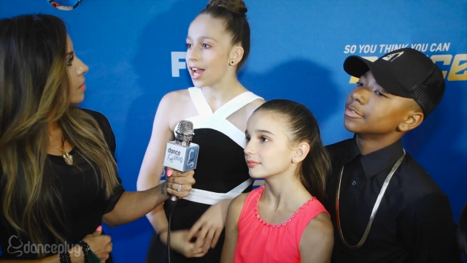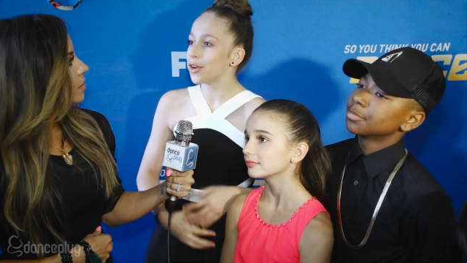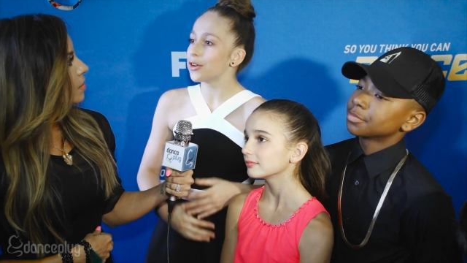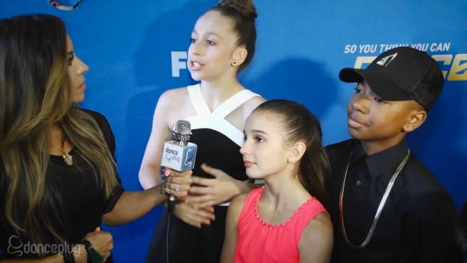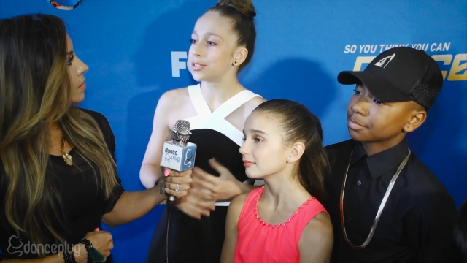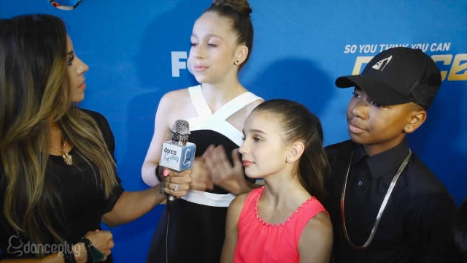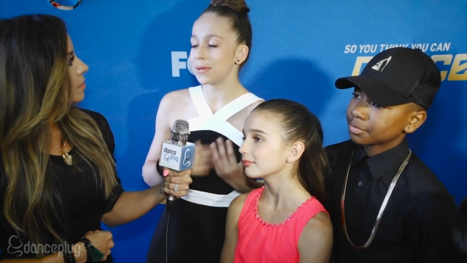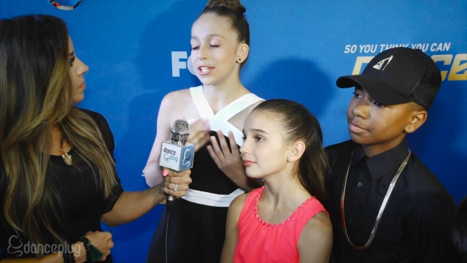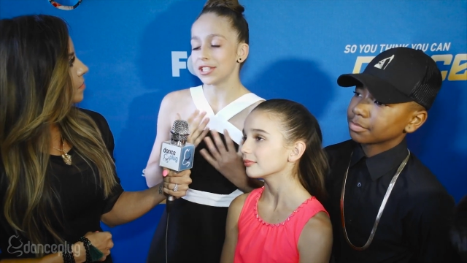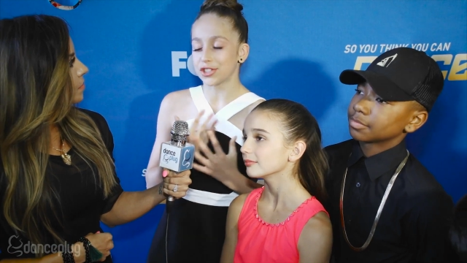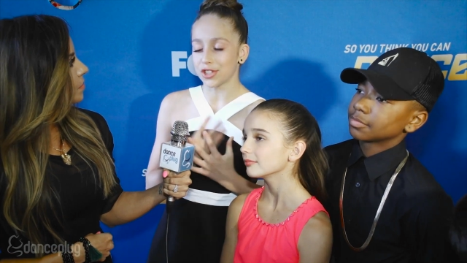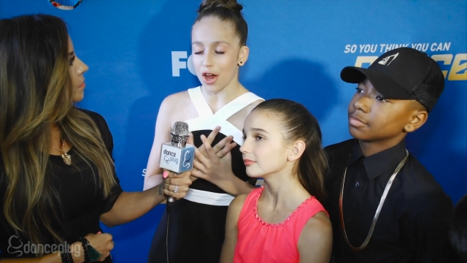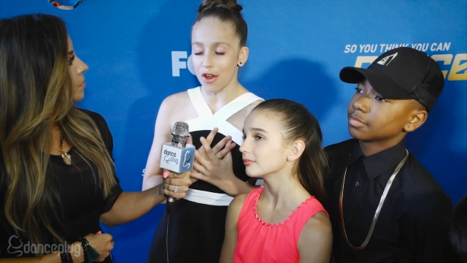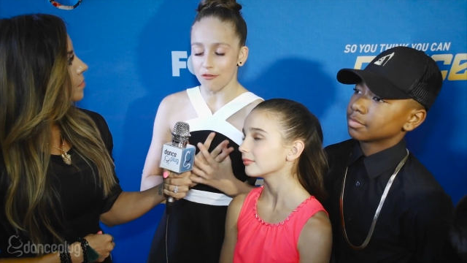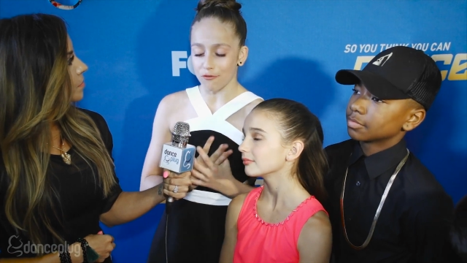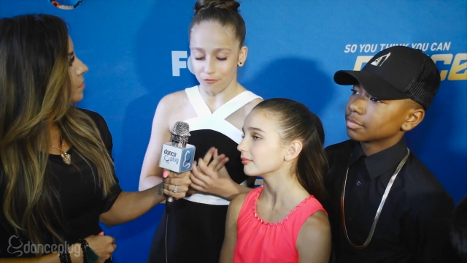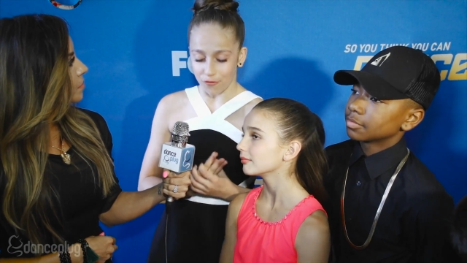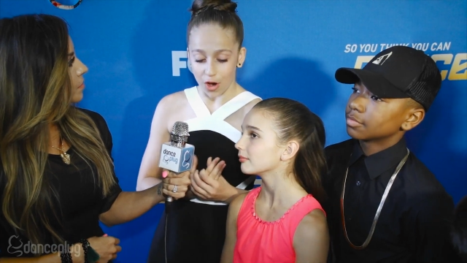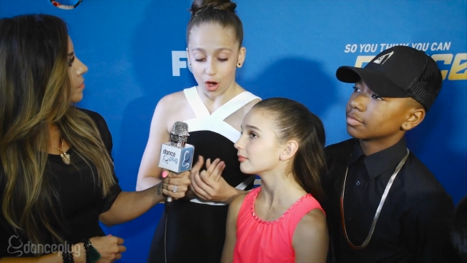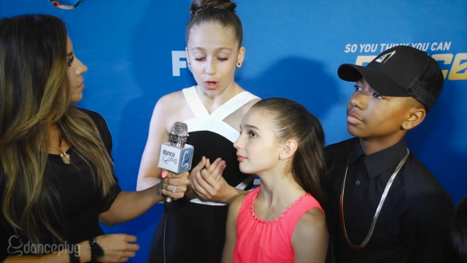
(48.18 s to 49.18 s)
Speaker 1: I know it's based
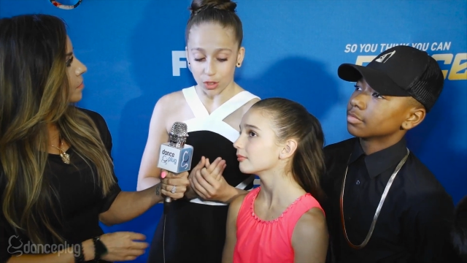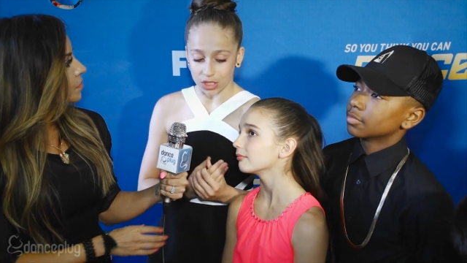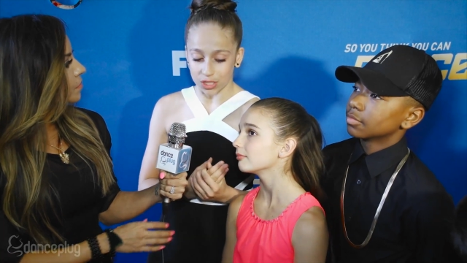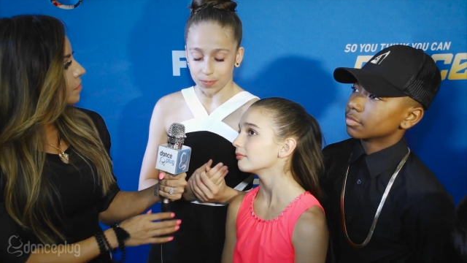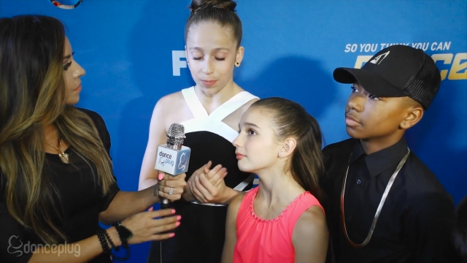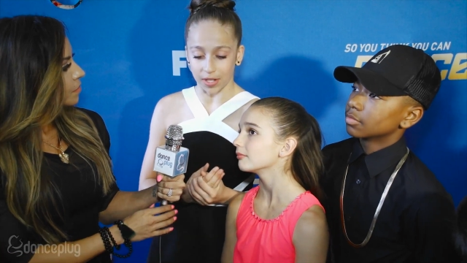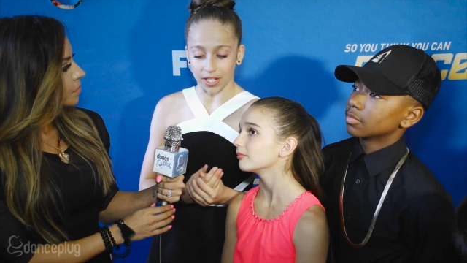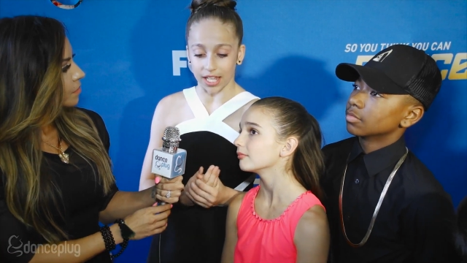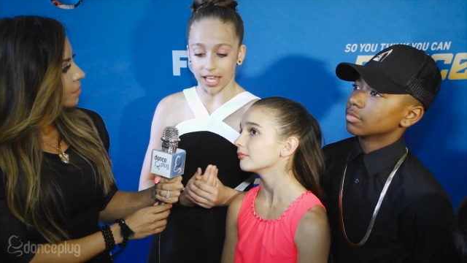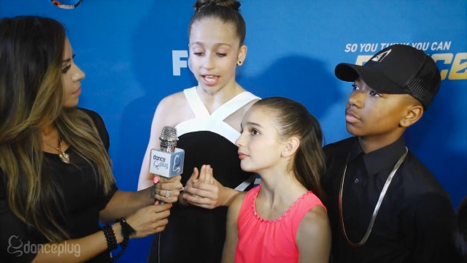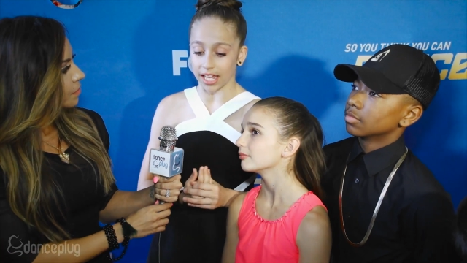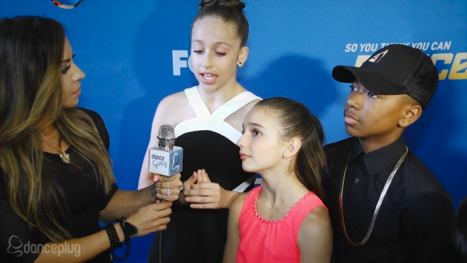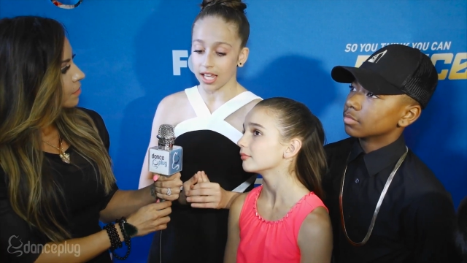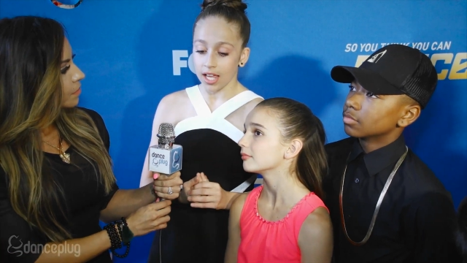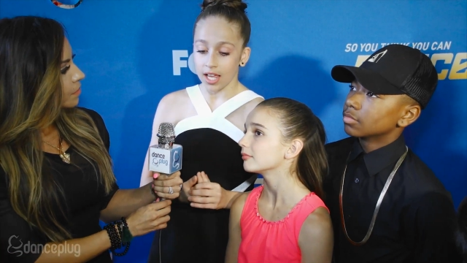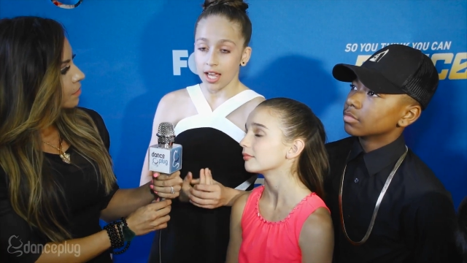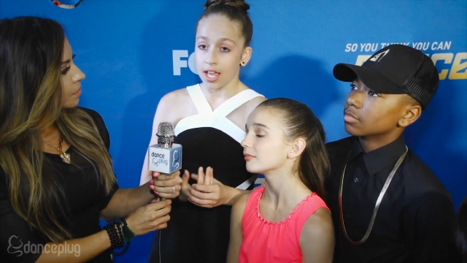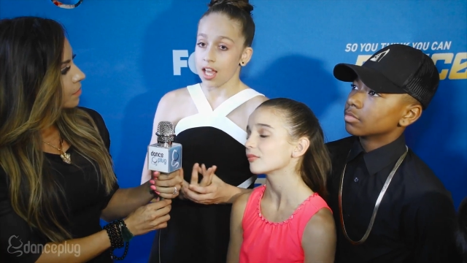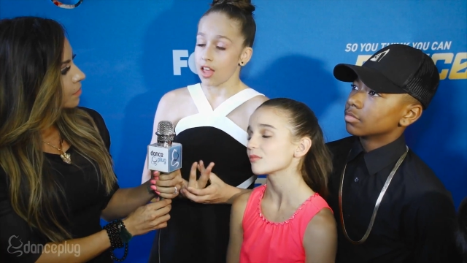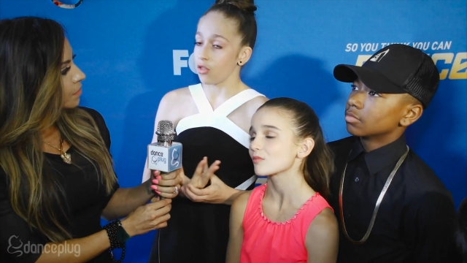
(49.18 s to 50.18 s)
on votes, but, like,
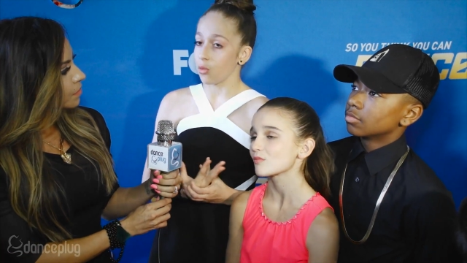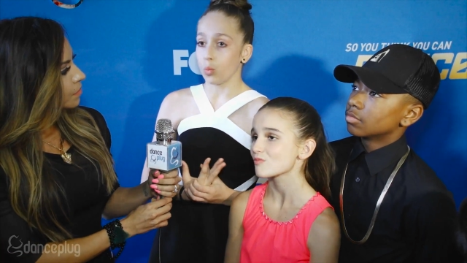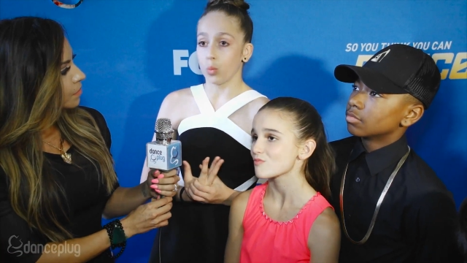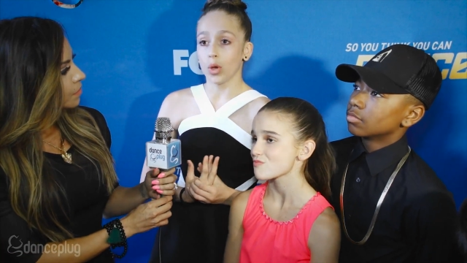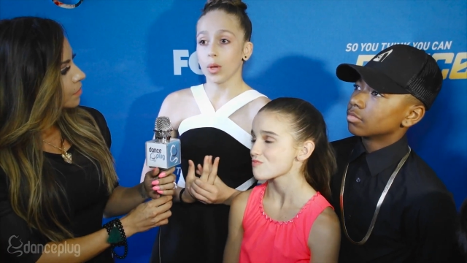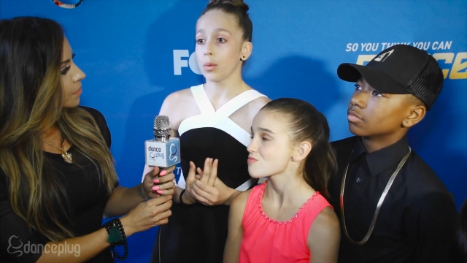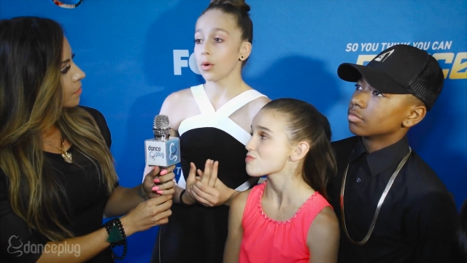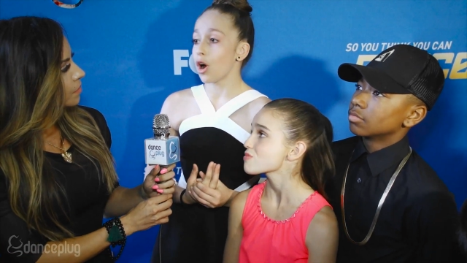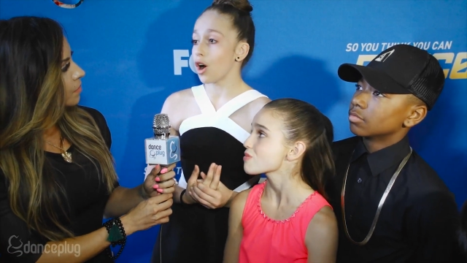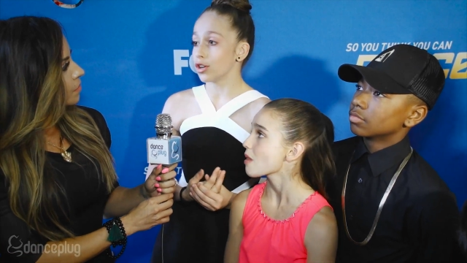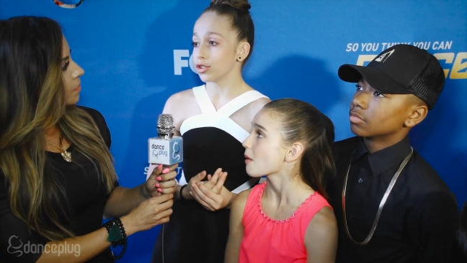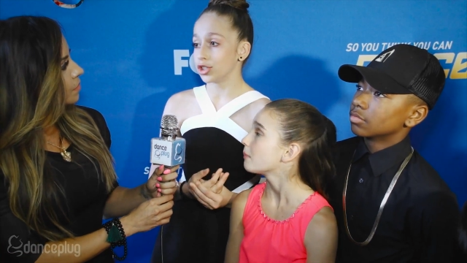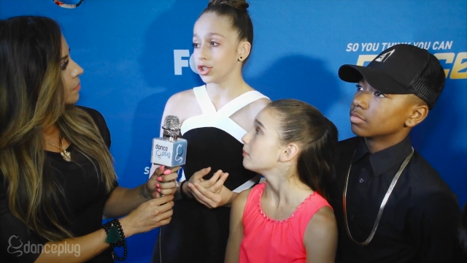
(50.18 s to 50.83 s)
we were all